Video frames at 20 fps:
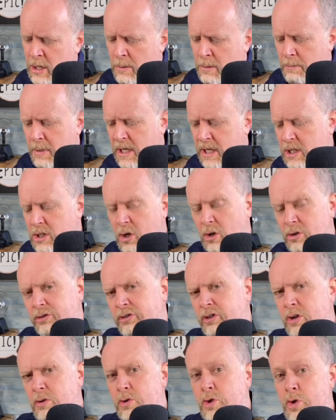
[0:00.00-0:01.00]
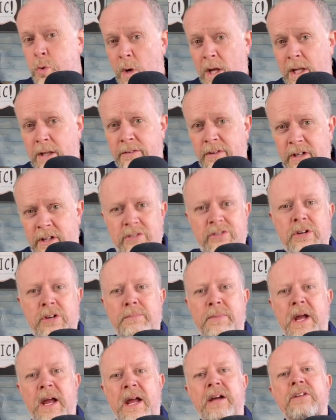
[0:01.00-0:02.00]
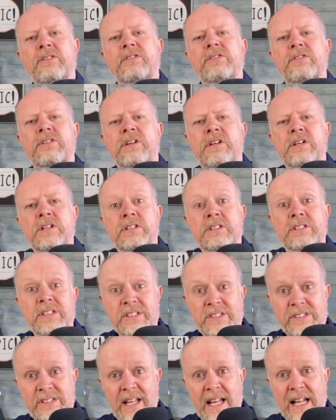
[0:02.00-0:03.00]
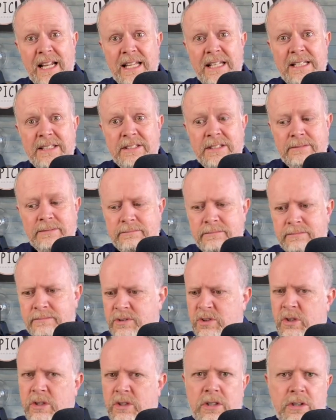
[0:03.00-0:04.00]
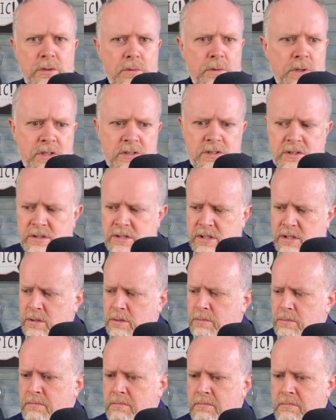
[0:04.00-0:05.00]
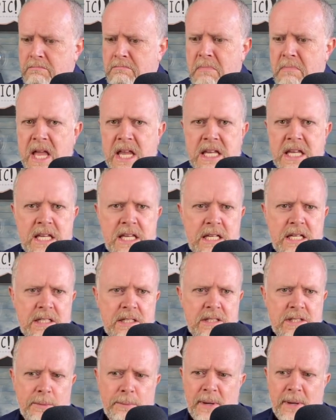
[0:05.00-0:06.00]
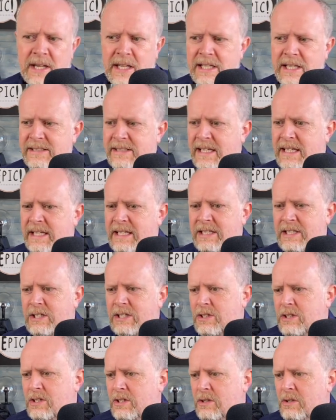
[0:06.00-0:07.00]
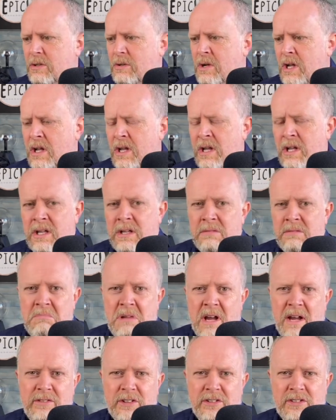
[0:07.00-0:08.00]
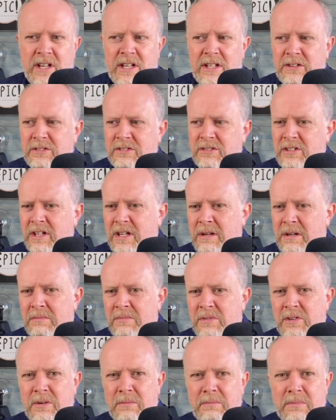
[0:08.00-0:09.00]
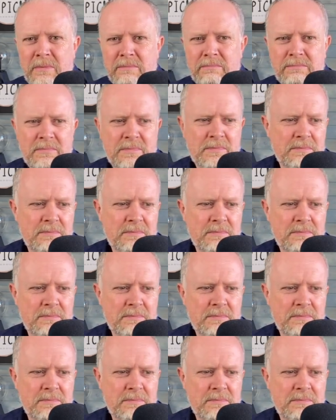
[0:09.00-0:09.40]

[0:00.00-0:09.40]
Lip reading: but it cost you £1,200 to sell it, so in other words, to make it, to buy it in, to have a sales team, some